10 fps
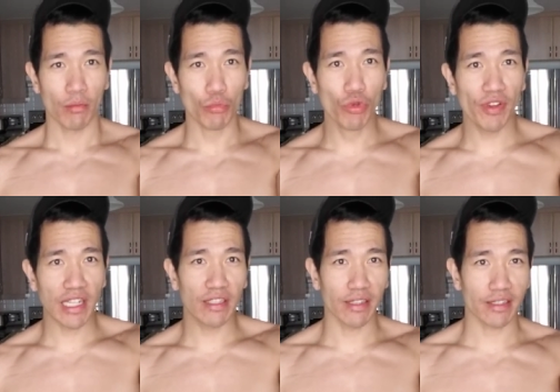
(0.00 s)
Move it
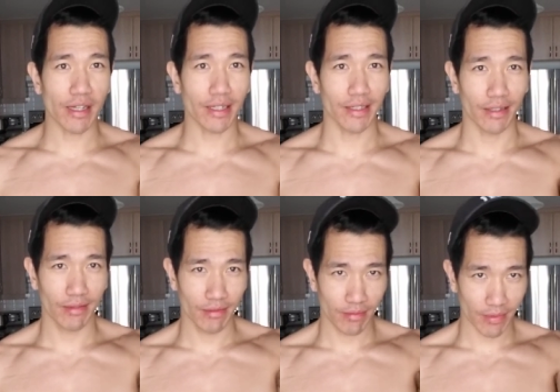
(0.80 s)
into the socket
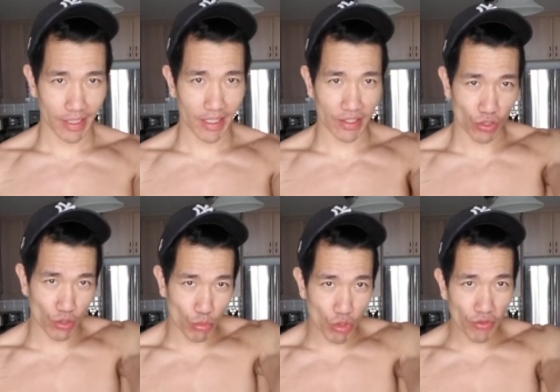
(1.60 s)
like this. So you
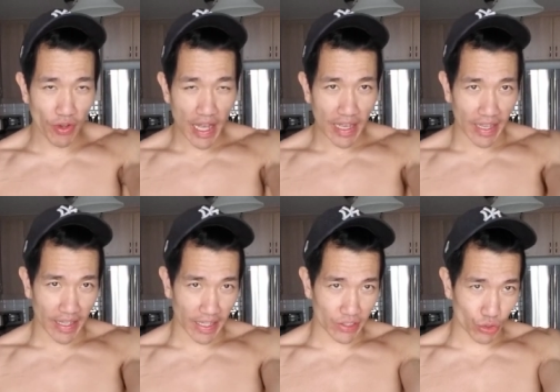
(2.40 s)
move
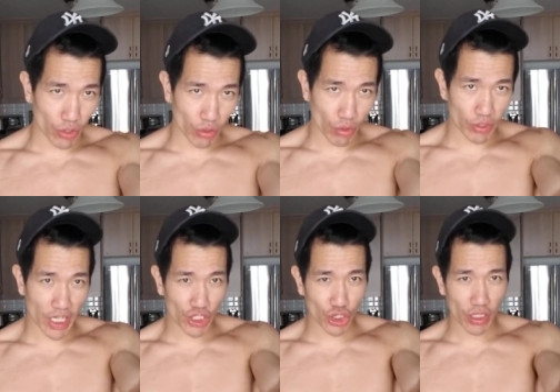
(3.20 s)
external
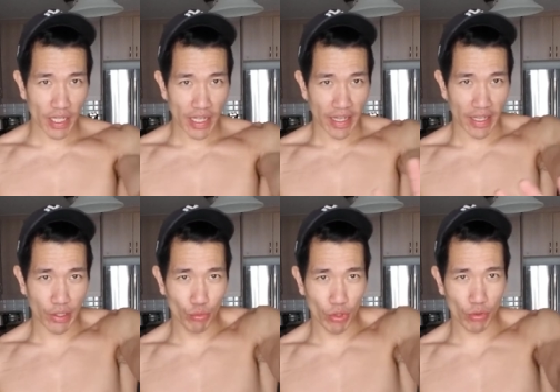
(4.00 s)
rotation,
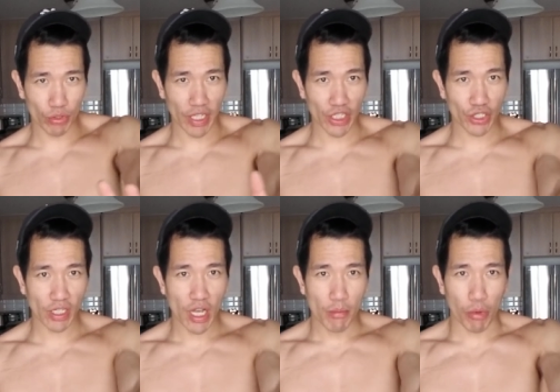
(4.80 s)
inward
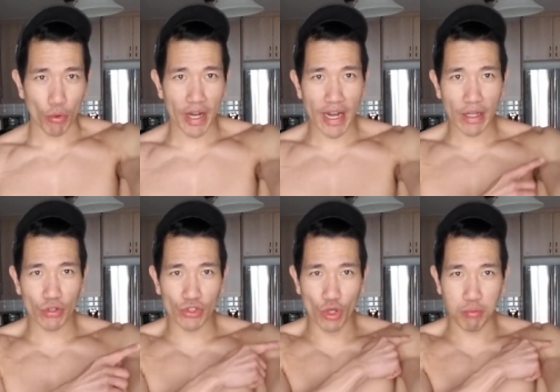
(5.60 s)
rotation, but right now
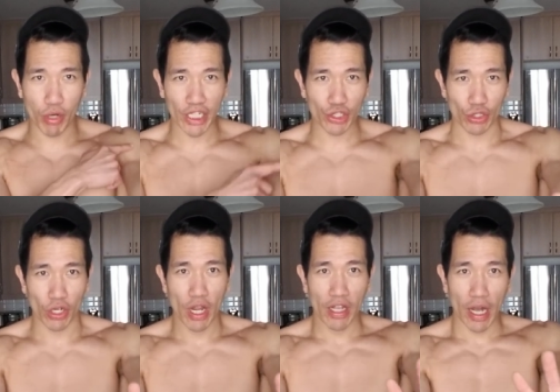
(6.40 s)
there's no pressure.
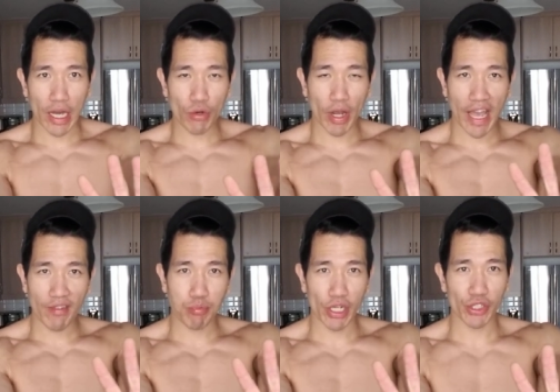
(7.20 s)
How do I
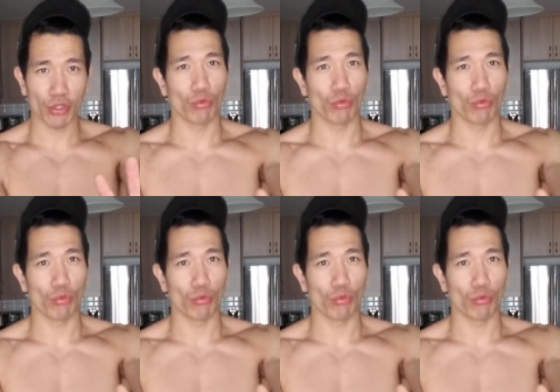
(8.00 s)
have pressure?